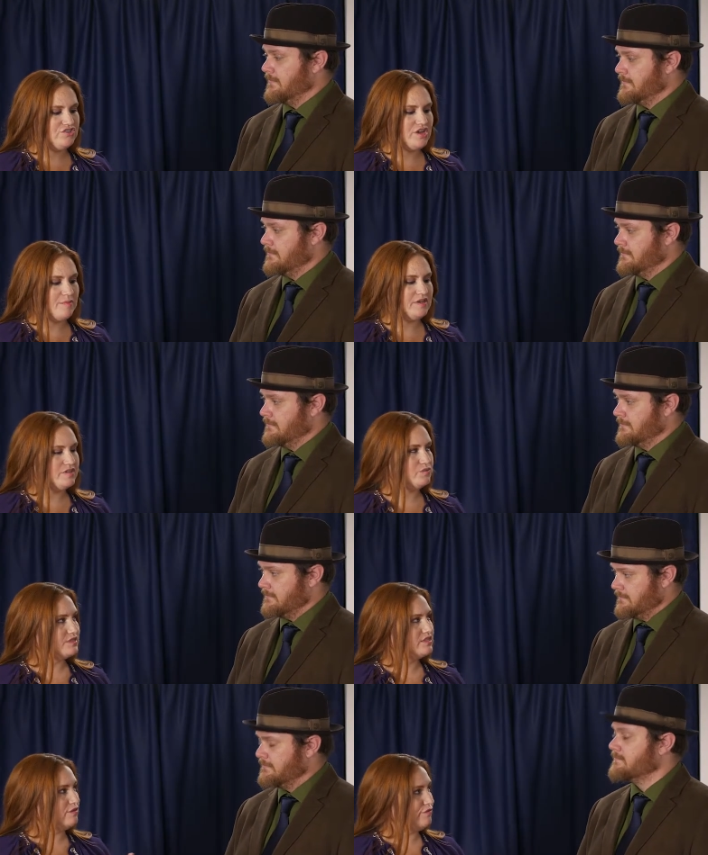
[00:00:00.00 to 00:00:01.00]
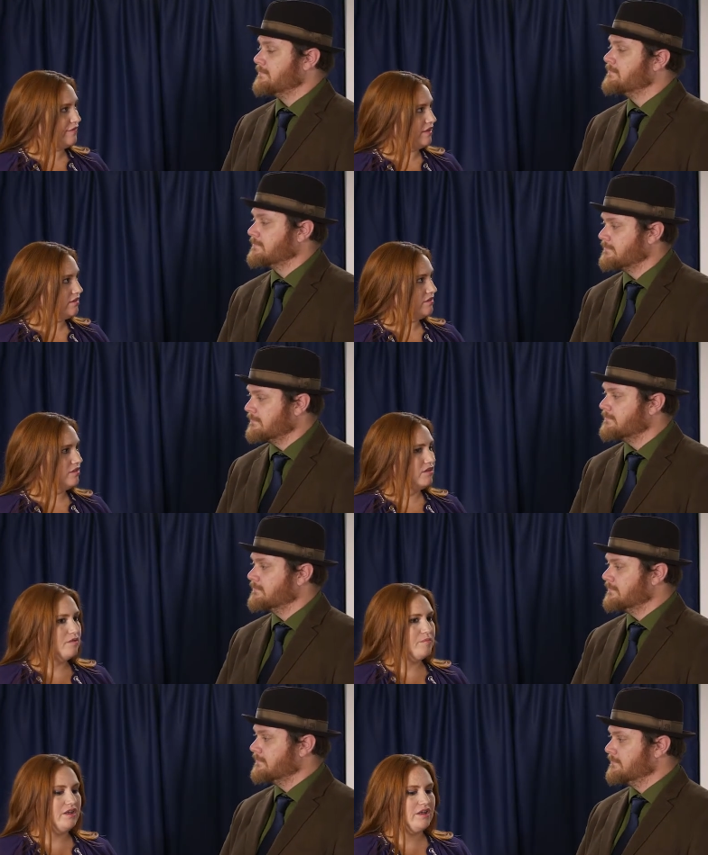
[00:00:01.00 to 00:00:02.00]
Speaker 1: Japanese whiskey fan,
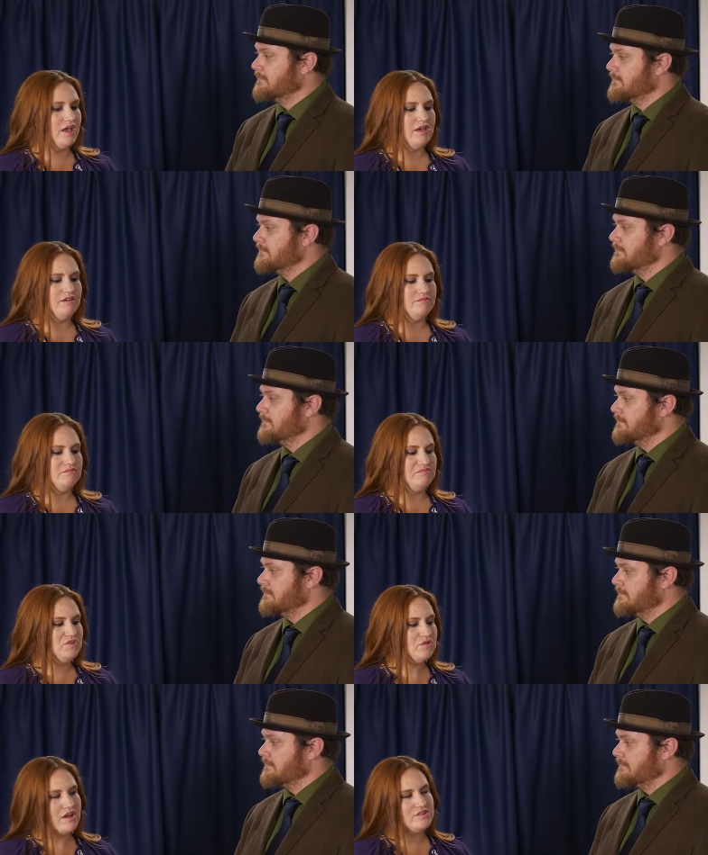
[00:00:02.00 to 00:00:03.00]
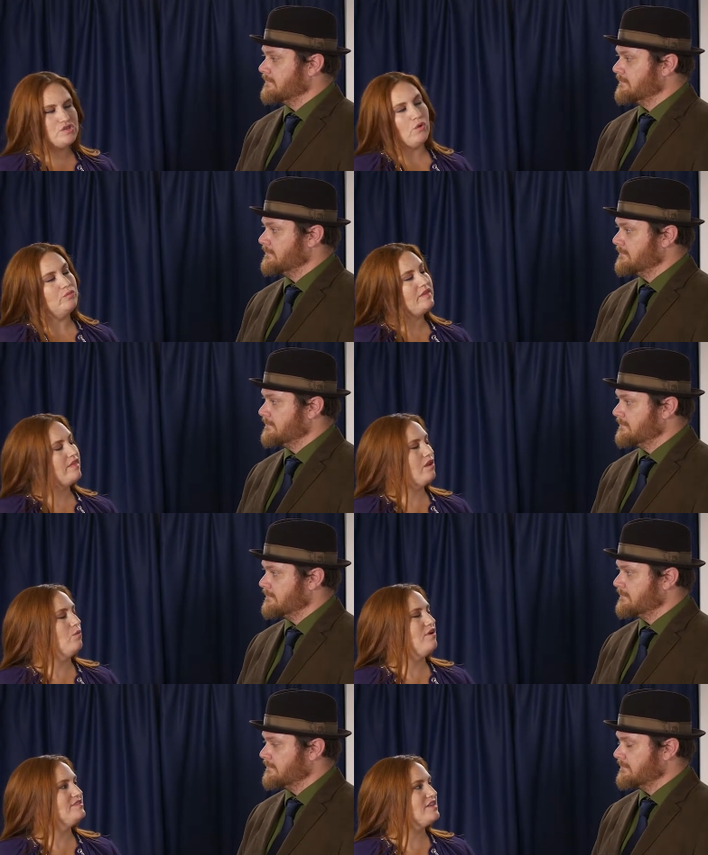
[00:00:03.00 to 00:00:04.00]
but had you not told me that it
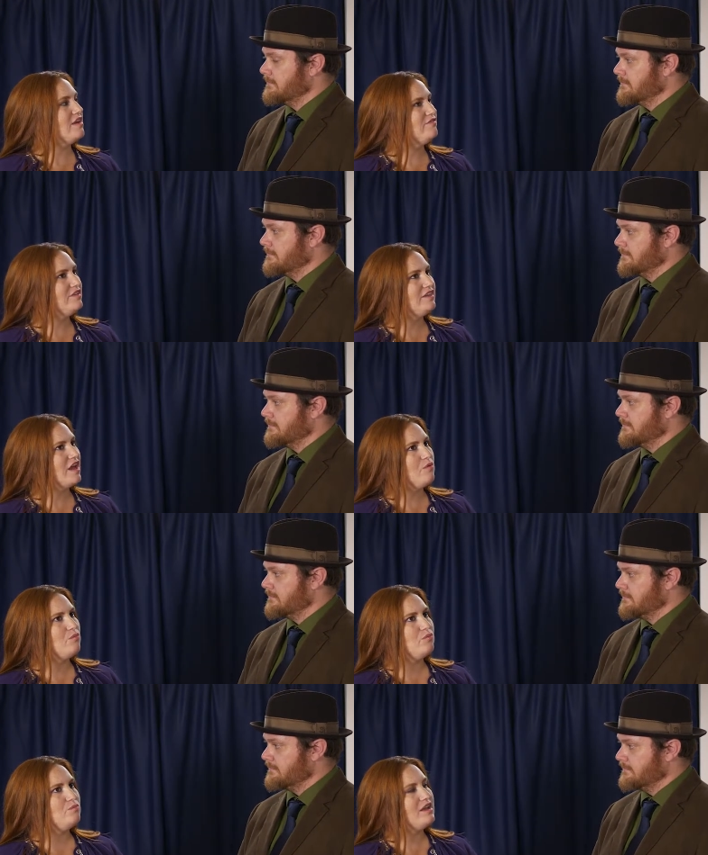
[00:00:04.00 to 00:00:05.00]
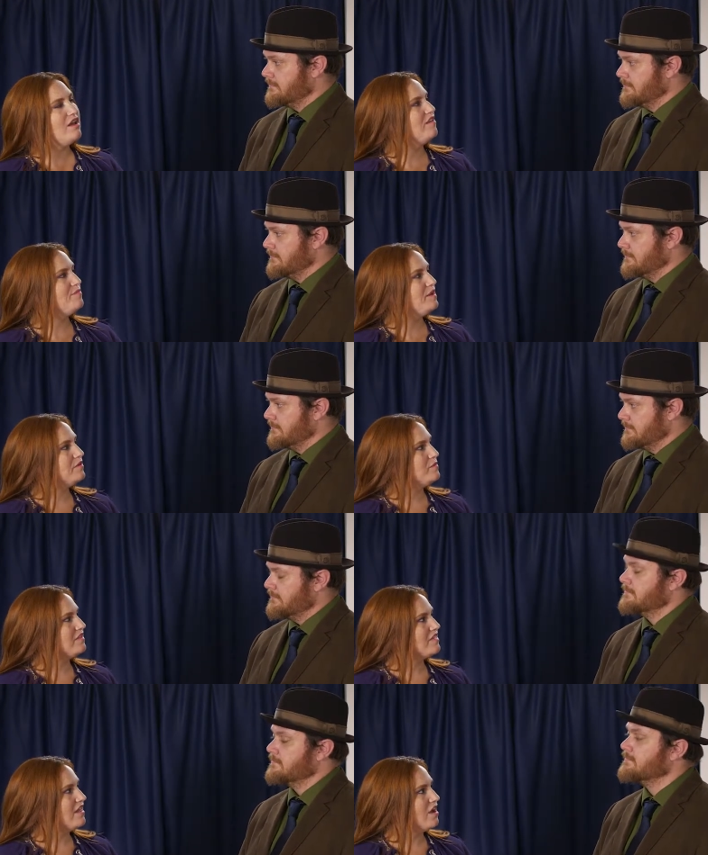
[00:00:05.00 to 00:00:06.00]
was, I feel like I may not have been able to
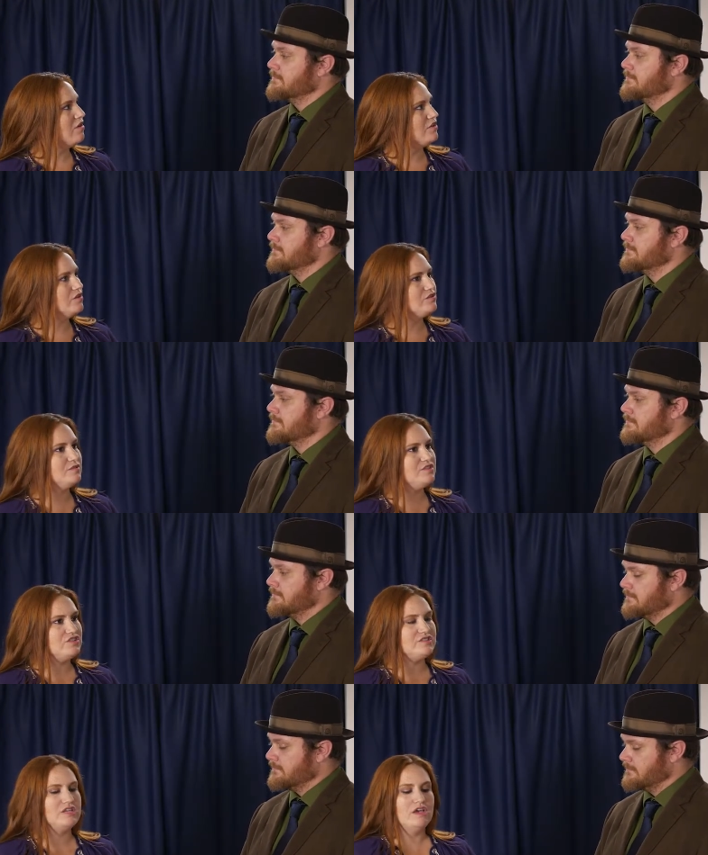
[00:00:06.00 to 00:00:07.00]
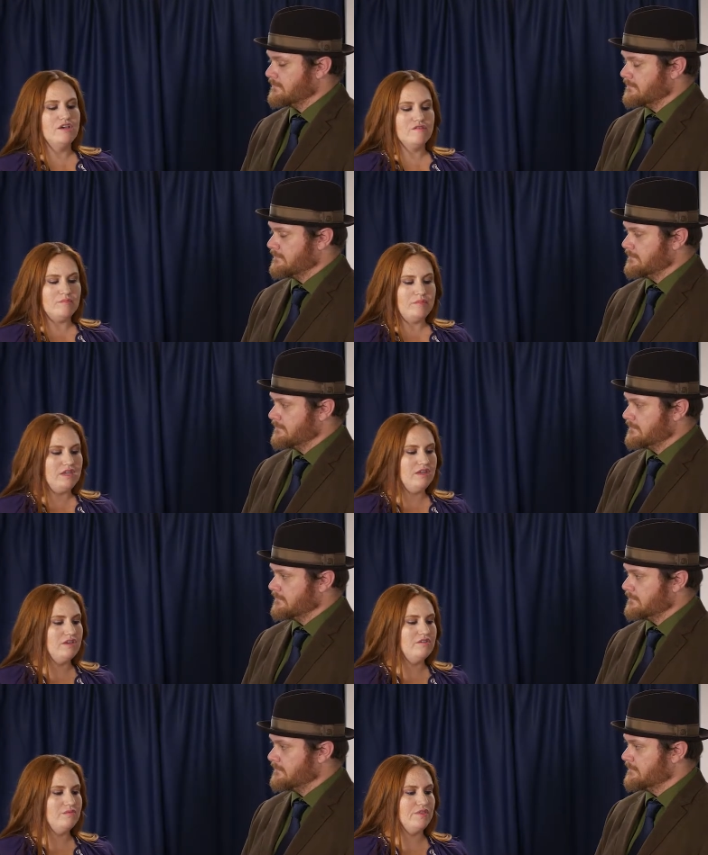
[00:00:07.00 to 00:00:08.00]
pick that out. You know, so it's just for
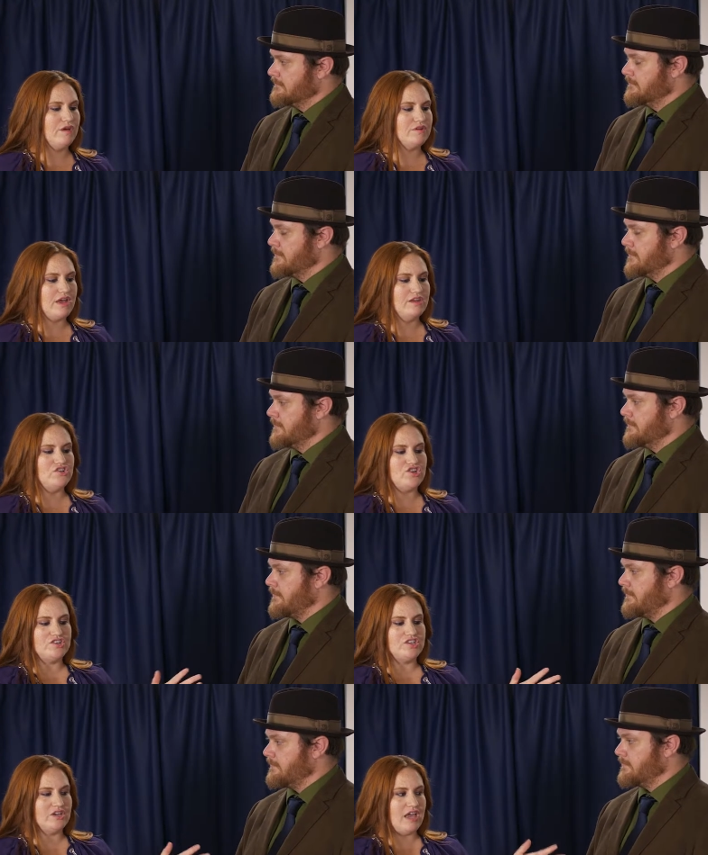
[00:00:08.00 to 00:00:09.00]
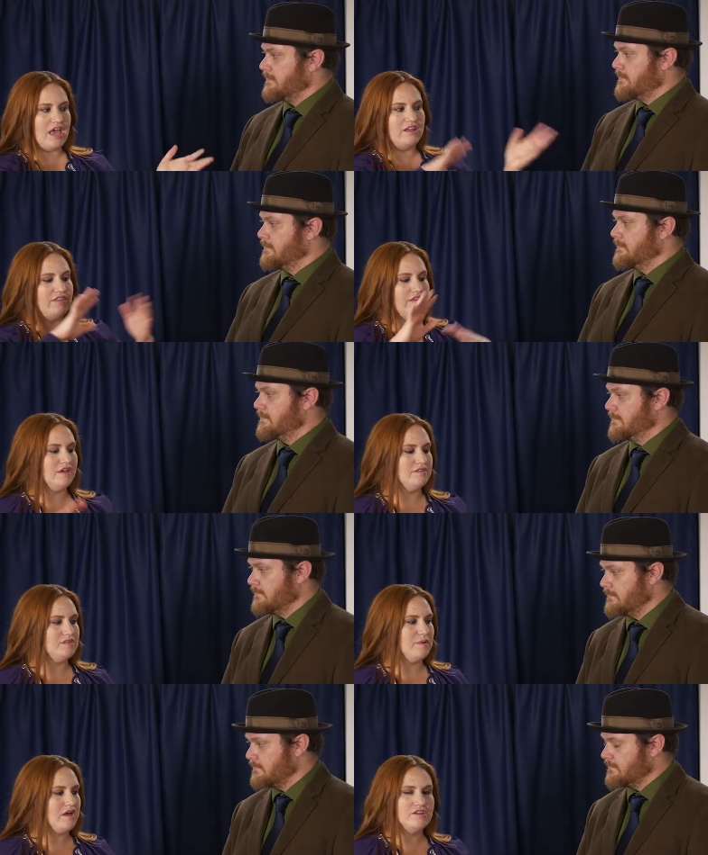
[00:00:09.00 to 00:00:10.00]
me, without kind of judging anything else
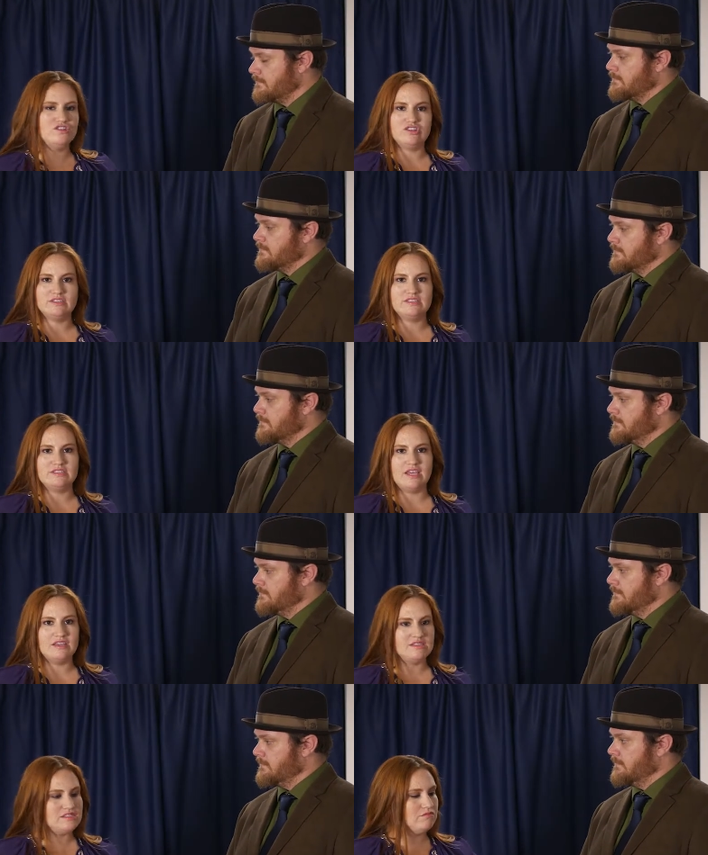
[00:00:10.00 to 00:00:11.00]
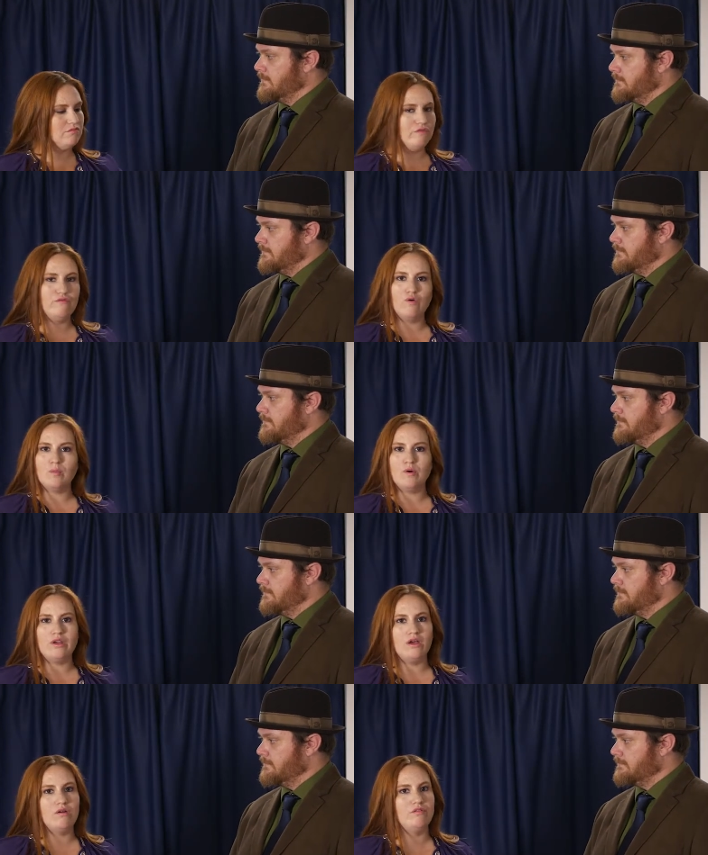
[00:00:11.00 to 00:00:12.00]
about it, just the taste.
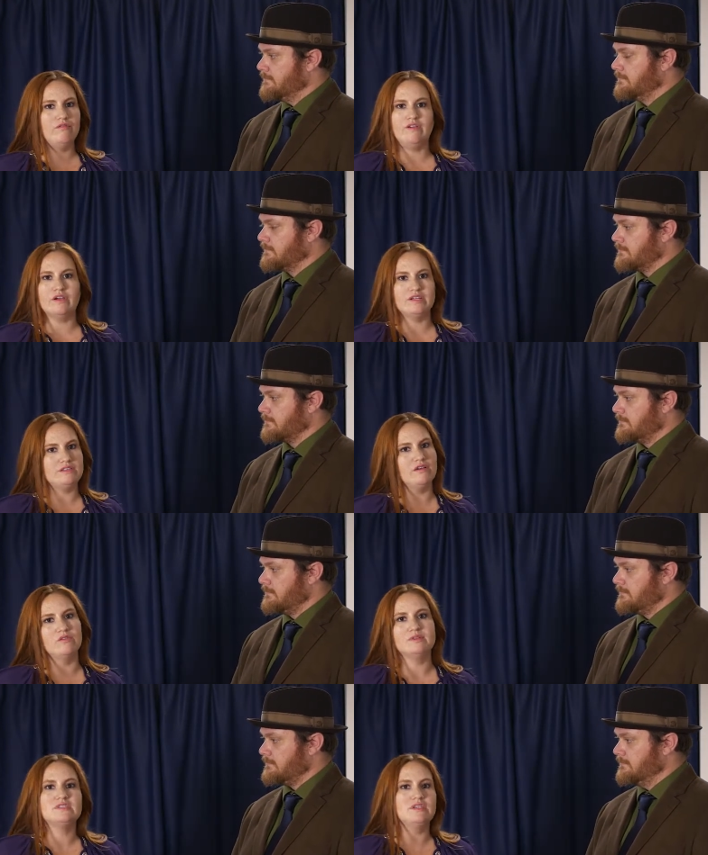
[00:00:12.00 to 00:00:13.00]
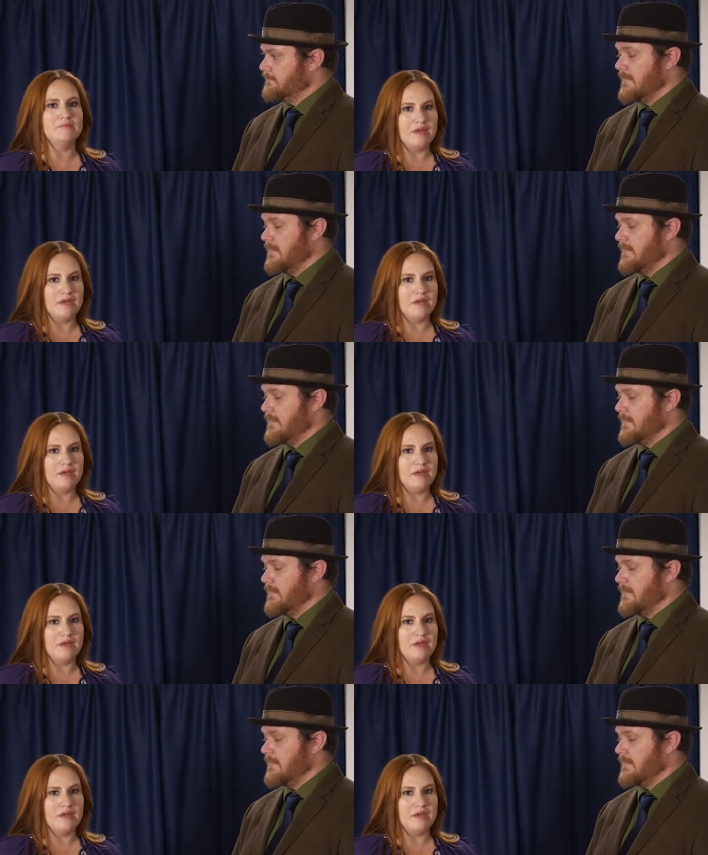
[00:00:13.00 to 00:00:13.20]
4.0, very solid whiskey in